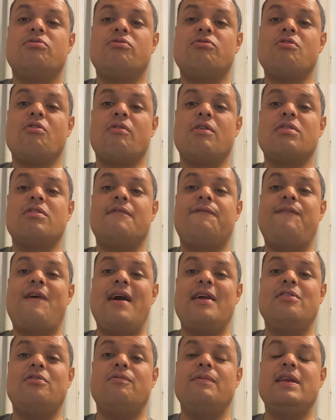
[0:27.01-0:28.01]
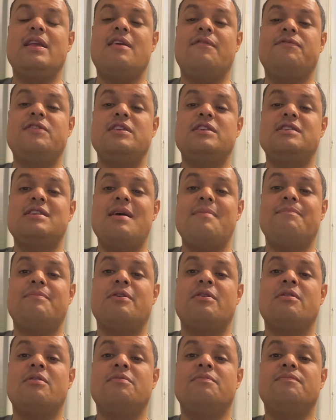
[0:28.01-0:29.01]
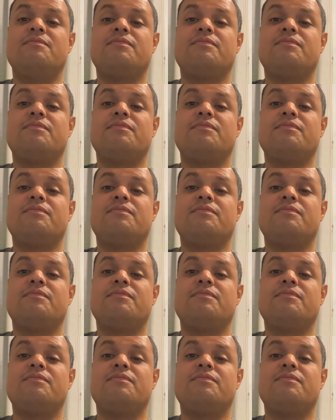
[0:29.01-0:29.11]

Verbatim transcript: during the final week of December.